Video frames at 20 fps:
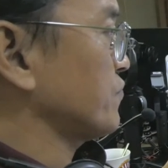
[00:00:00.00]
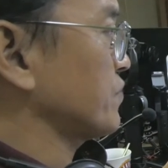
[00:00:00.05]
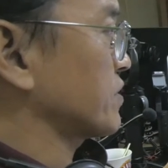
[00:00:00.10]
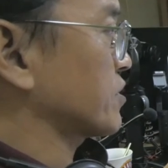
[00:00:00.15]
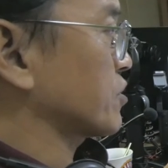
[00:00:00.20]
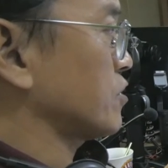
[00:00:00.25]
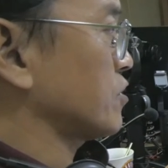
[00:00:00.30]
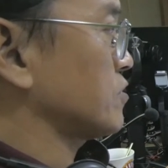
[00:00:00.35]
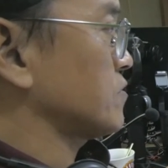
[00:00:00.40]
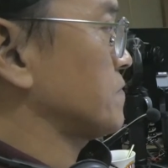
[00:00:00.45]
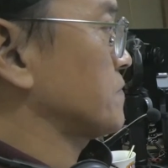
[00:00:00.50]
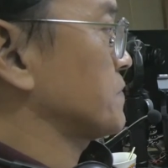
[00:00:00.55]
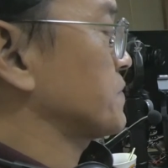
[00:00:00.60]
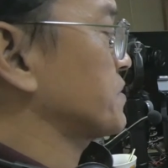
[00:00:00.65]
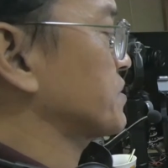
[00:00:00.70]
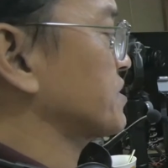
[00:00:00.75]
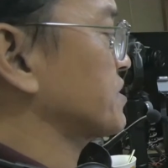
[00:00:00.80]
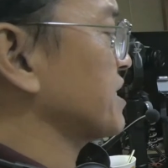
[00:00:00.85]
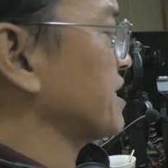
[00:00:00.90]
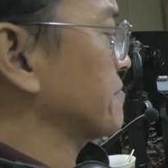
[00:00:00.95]
We call
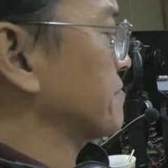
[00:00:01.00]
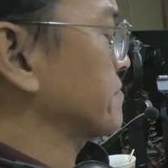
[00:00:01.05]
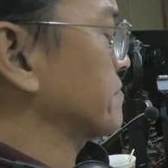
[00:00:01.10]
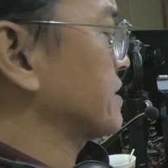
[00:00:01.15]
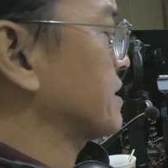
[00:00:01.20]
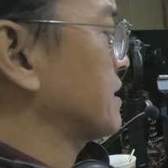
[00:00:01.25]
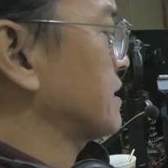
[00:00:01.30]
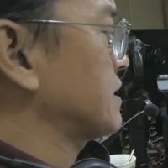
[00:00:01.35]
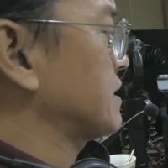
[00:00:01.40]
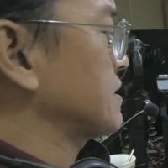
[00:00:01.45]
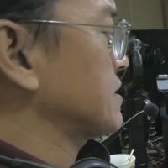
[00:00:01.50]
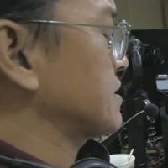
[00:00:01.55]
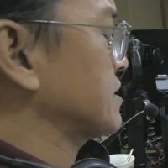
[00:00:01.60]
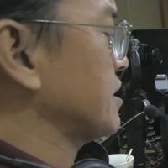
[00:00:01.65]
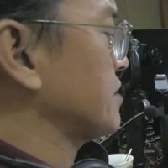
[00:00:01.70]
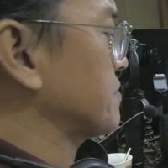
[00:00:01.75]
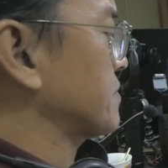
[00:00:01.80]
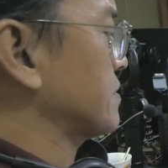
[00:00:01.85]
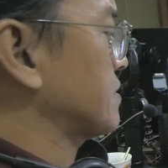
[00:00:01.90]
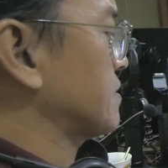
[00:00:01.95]

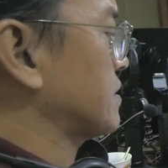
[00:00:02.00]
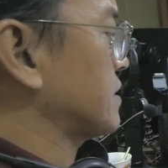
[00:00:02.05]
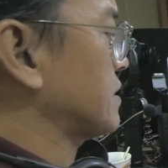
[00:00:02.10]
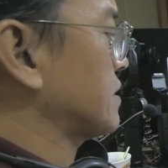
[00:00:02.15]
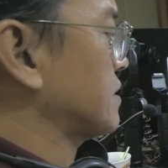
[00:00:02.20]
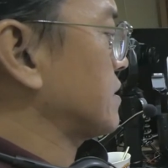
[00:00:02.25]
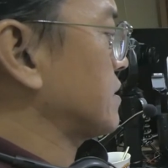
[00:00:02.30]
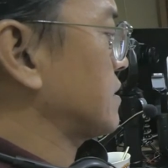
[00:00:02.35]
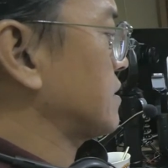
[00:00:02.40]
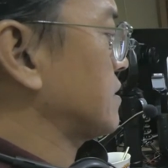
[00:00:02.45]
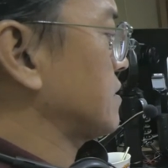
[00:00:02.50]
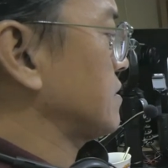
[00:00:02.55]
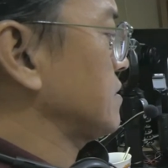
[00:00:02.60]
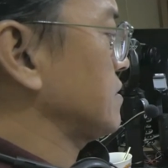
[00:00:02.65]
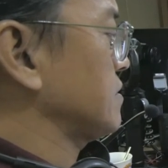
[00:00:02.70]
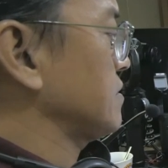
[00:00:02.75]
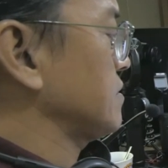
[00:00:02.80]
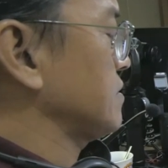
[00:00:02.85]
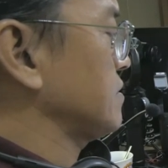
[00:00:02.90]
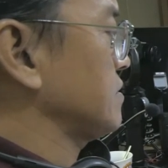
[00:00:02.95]
tap
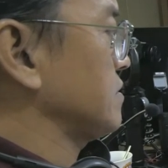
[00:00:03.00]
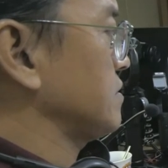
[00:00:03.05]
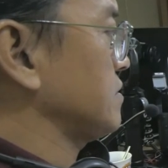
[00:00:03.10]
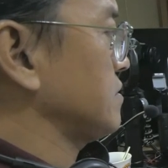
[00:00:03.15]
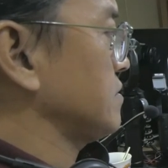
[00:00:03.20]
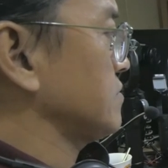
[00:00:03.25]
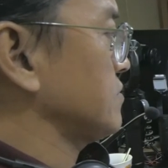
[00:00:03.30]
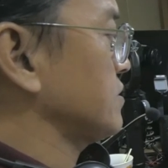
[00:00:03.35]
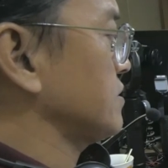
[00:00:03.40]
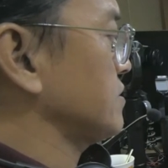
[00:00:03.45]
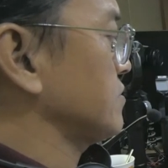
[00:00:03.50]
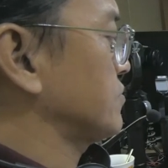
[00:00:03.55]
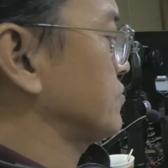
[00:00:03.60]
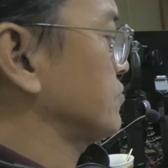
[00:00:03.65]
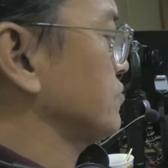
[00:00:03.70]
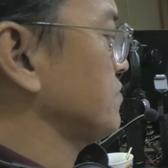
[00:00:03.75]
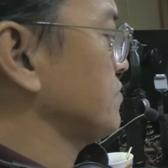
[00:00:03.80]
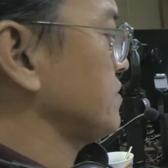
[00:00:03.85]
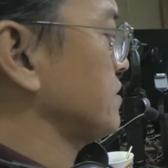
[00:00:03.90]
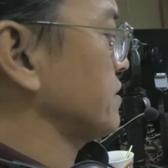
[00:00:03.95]
on the
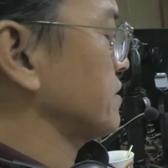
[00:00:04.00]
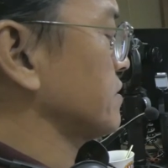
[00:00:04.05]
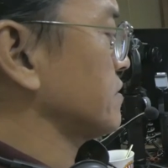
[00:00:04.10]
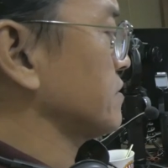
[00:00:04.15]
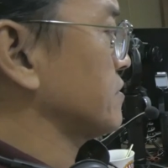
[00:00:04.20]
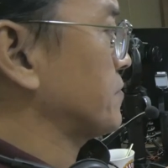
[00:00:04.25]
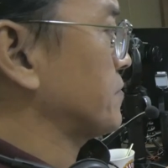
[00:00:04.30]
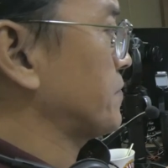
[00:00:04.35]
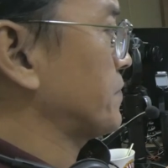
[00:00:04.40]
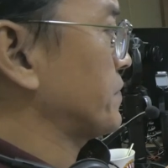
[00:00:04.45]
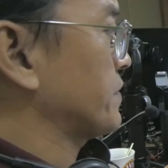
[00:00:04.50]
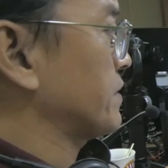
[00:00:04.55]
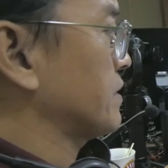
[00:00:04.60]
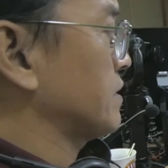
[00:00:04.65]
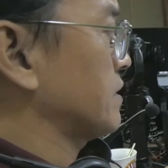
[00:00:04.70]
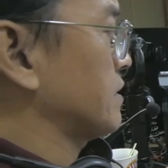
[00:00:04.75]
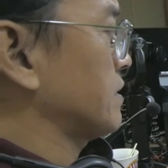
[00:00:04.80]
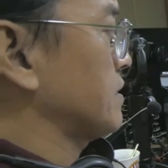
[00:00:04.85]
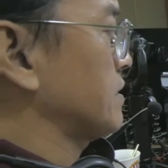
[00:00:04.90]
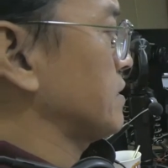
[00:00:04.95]
Zoom link,
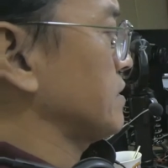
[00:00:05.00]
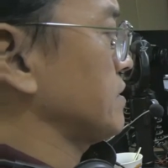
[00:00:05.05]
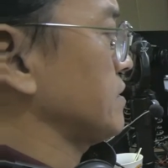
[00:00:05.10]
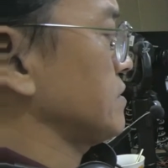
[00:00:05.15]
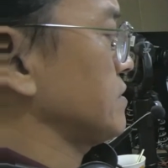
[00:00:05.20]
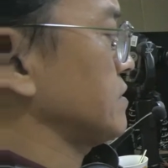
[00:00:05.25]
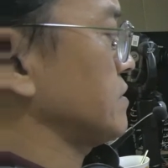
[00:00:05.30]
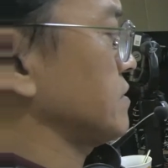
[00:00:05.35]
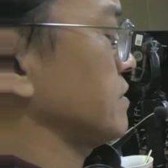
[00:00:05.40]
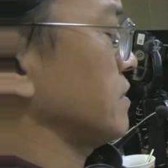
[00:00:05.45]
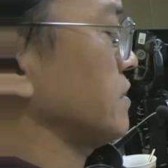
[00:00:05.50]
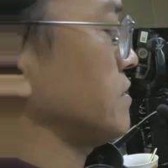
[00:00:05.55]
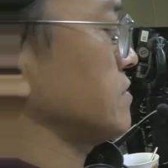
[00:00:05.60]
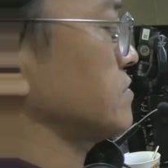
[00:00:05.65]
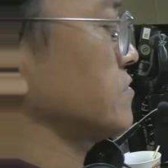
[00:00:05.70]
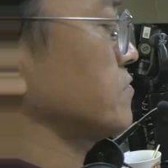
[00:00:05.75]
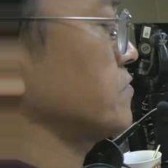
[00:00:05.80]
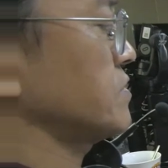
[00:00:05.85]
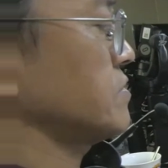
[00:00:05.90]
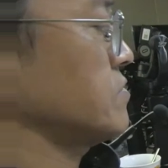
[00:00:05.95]
and then they
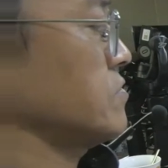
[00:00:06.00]
ask me